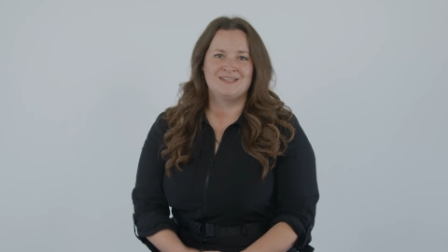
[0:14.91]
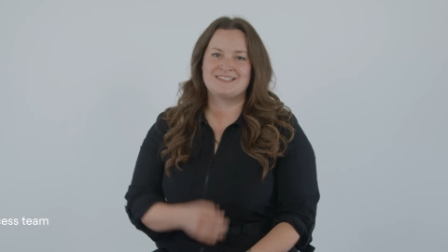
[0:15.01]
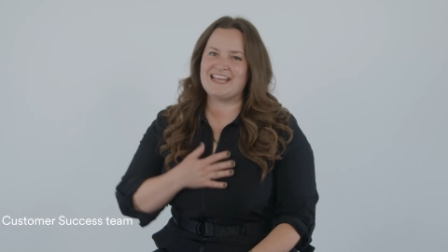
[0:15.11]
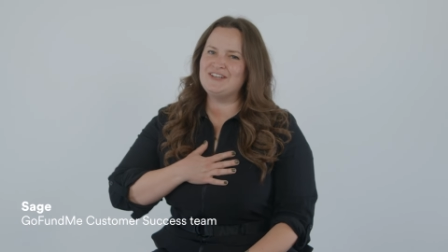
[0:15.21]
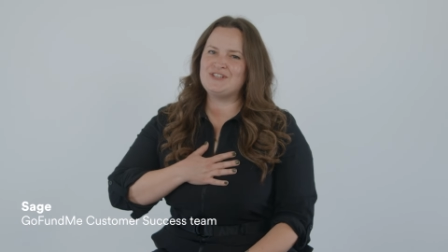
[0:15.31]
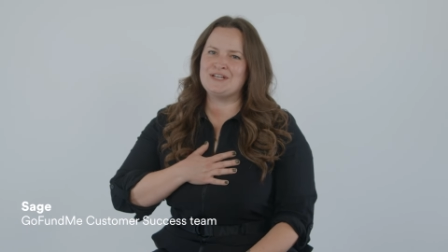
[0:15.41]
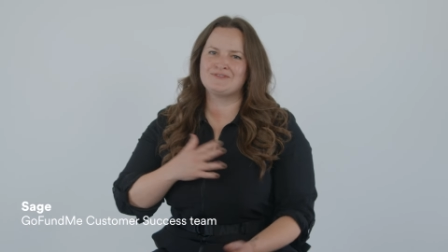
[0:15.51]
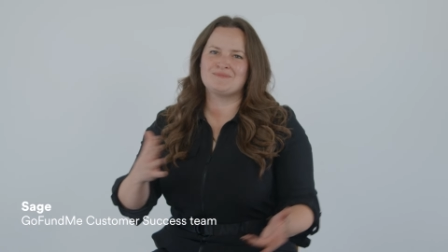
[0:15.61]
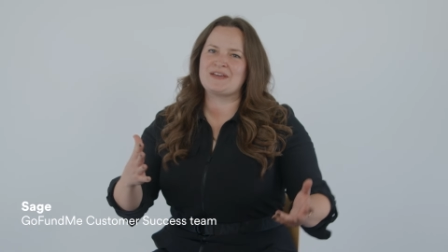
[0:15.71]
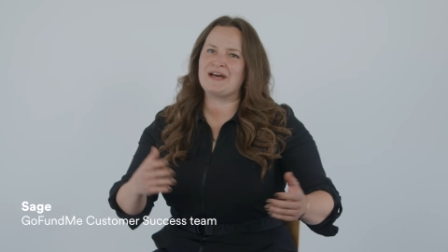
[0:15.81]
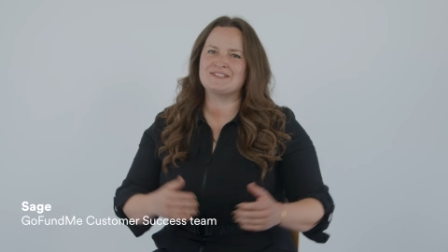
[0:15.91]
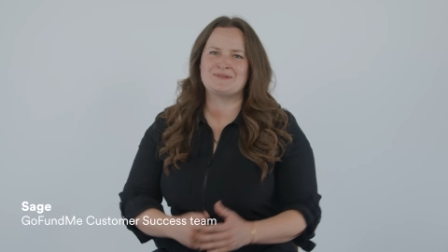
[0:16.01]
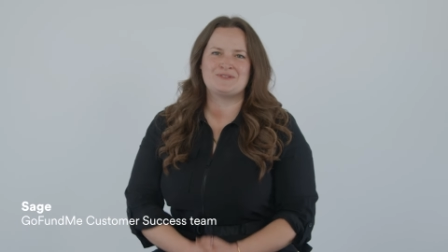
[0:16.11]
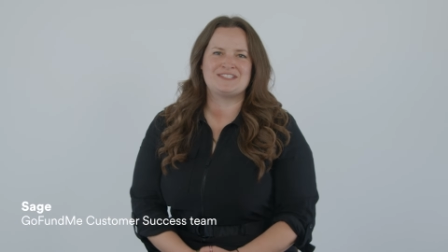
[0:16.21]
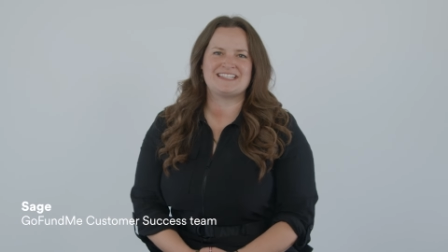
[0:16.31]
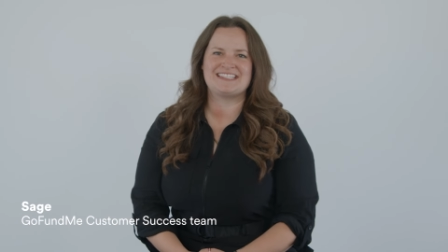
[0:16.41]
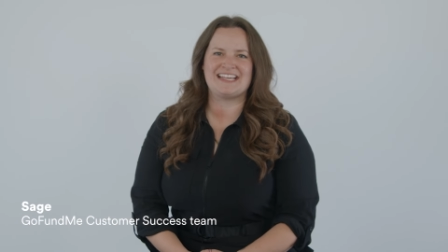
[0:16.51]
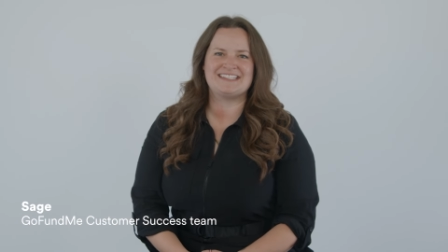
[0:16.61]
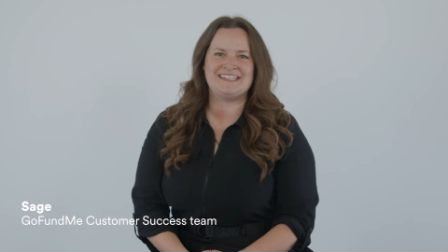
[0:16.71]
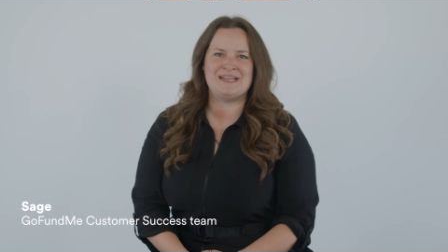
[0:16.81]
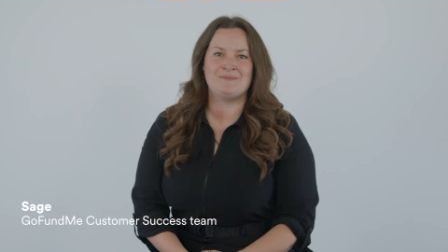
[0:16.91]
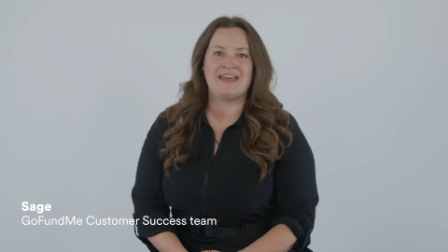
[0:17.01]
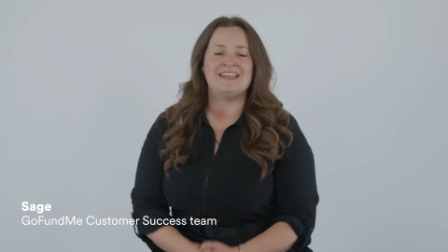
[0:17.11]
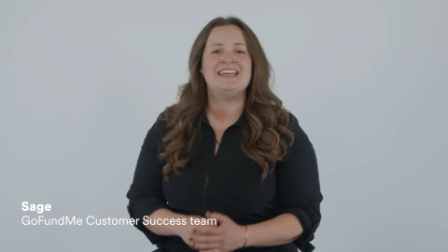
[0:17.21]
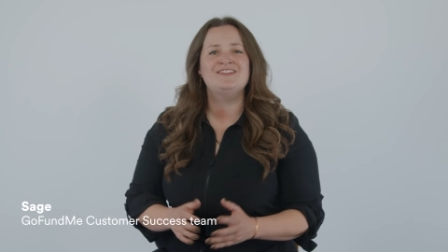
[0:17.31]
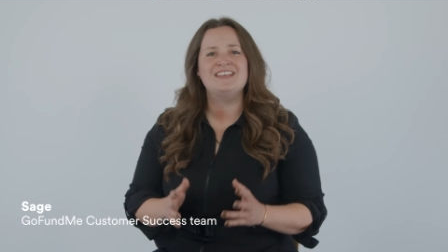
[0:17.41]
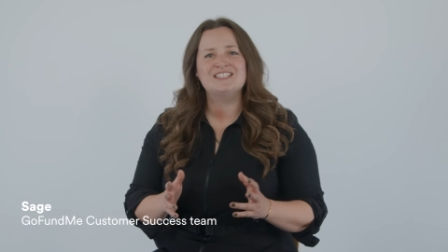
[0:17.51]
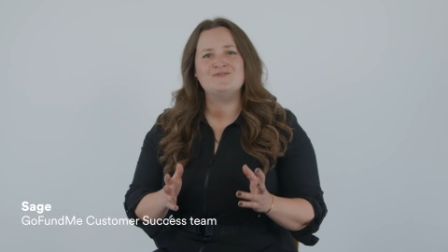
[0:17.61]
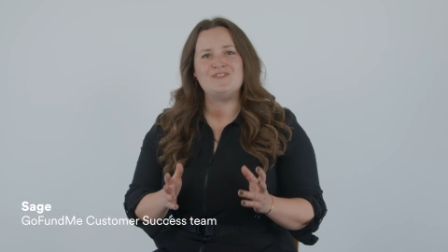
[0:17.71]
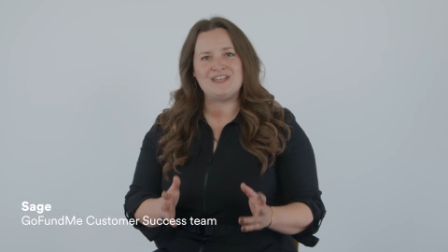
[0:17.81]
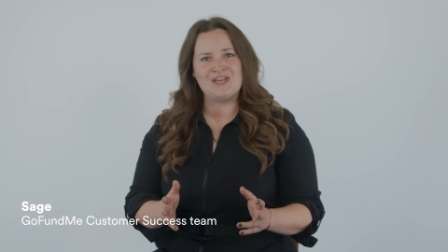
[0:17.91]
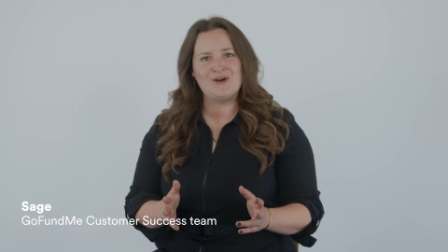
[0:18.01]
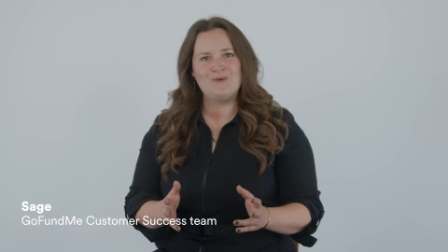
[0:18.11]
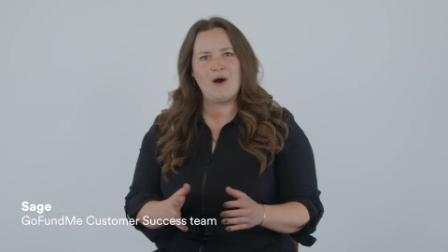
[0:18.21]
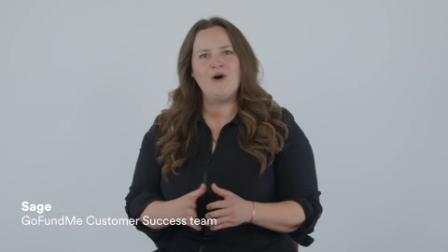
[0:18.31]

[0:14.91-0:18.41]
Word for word: Sage here from the customer success team, and in this video,